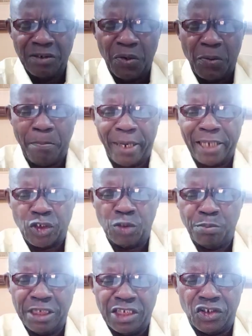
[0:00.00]
you know, parts of
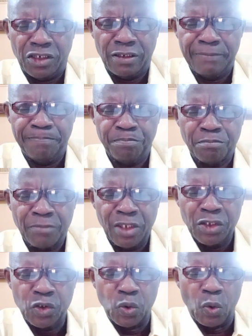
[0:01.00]
speech.
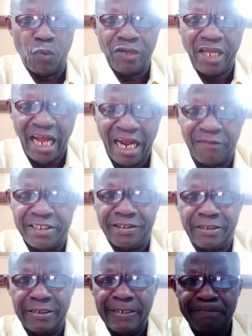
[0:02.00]
So we have
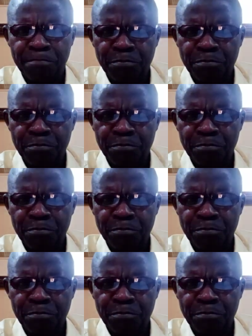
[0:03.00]
this.